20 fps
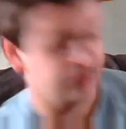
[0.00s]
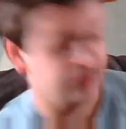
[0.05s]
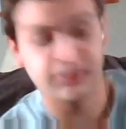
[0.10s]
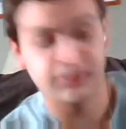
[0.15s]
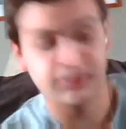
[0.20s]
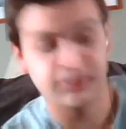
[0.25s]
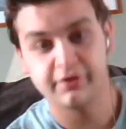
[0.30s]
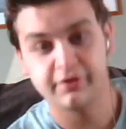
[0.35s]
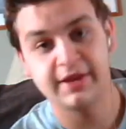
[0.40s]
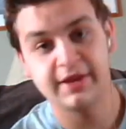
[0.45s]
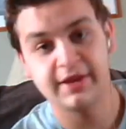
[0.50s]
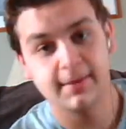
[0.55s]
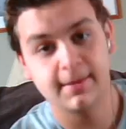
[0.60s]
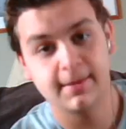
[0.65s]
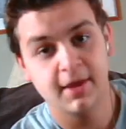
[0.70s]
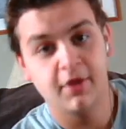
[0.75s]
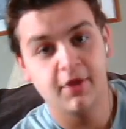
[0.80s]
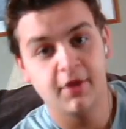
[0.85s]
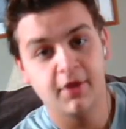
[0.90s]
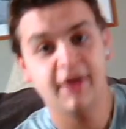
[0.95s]
in this year's team.
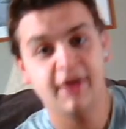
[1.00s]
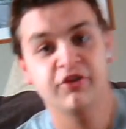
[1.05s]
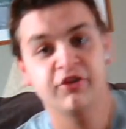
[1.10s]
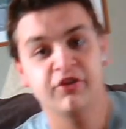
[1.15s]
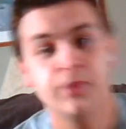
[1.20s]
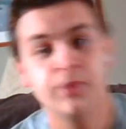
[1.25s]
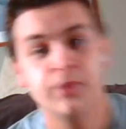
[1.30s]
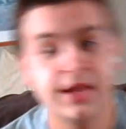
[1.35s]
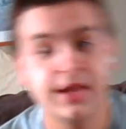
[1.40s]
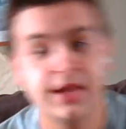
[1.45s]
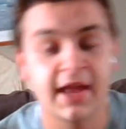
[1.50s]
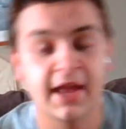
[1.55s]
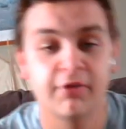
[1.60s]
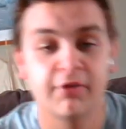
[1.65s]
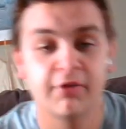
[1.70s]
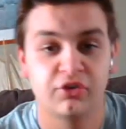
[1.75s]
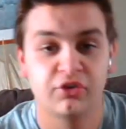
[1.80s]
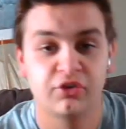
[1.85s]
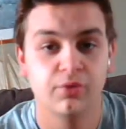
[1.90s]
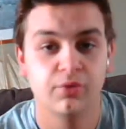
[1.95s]
Last year we didn't have
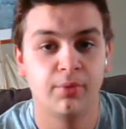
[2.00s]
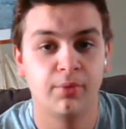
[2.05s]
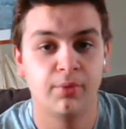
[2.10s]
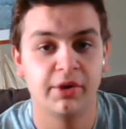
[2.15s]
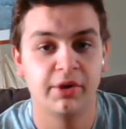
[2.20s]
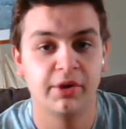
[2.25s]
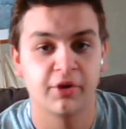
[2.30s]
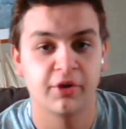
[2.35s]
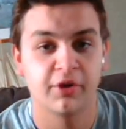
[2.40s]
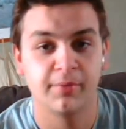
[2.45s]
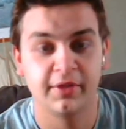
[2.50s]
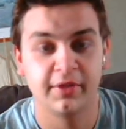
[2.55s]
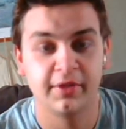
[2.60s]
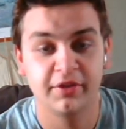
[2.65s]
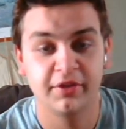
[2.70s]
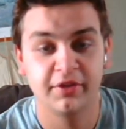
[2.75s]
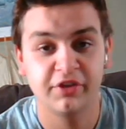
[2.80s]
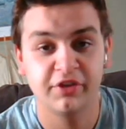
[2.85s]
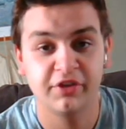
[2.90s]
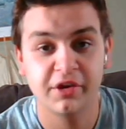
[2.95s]
a true point guard play.
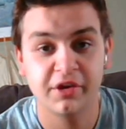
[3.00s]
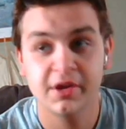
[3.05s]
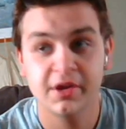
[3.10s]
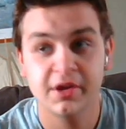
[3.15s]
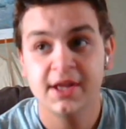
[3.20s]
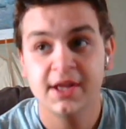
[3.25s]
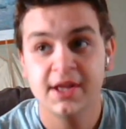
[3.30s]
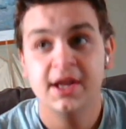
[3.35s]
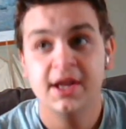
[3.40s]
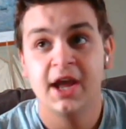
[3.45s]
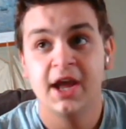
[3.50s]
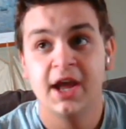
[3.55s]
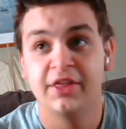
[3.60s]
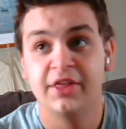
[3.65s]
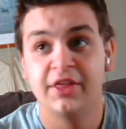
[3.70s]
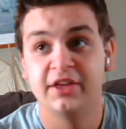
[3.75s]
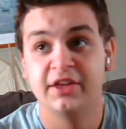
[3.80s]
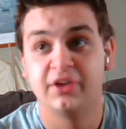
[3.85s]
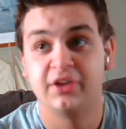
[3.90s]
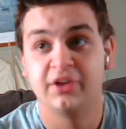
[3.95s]
This year I
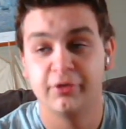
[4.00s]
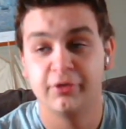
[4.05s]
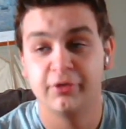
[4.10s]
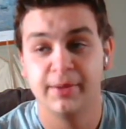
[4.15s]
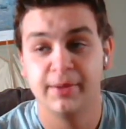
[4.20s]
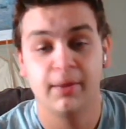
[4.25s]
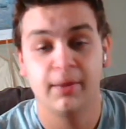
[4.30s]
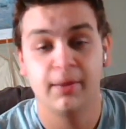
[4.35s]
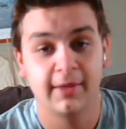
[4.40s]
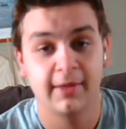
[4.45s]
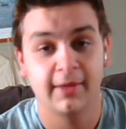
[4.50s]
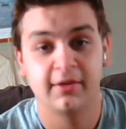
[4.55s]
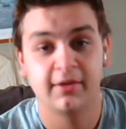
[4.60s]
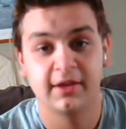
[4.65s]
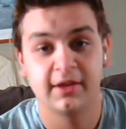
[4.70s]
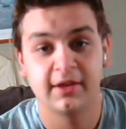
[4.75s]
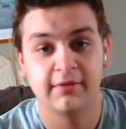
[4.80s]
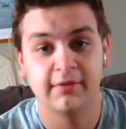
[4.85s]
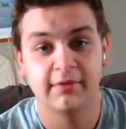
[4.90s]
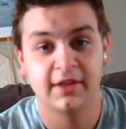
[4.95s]
think Doge Baube is going
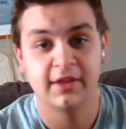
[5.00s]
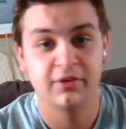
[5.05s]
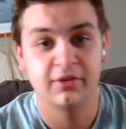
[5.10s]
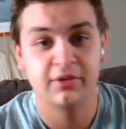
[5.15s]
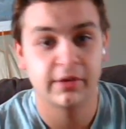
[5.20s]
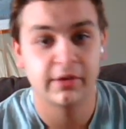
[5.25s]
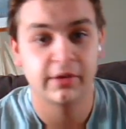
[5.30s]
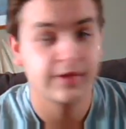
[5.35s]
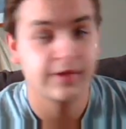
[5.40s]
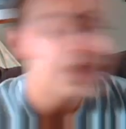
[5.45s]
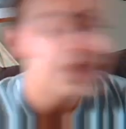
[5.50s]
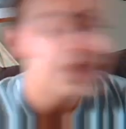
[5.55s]
to give that to us.